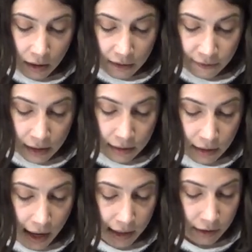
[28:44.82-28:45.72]
Figures
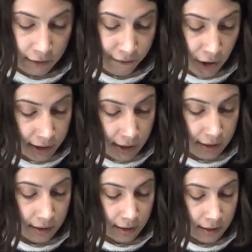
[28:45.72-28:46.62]
like the Fox
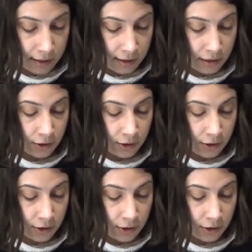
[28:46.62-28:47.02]
sisters,